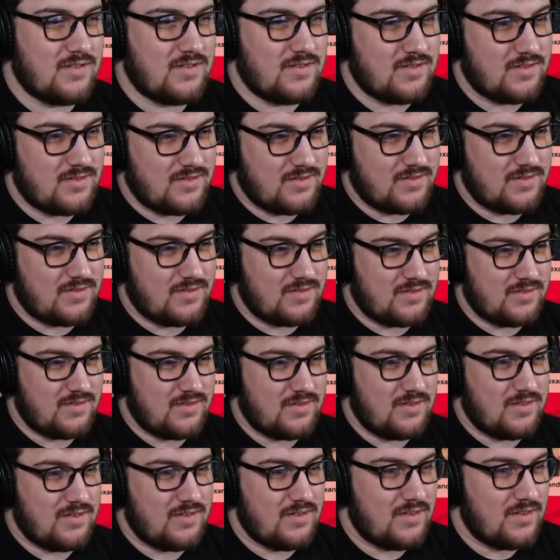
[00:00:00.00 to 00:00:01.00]

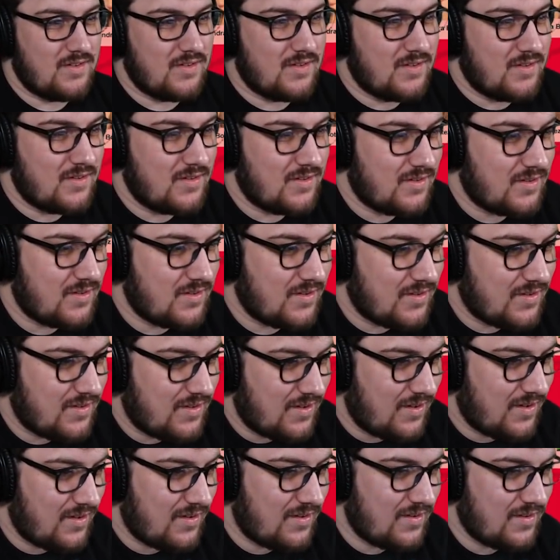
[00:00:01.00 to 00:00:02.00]

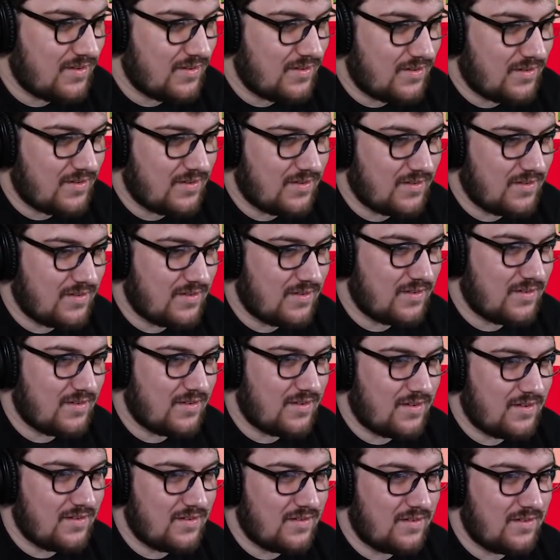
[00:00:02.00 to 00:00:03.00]
[no speech]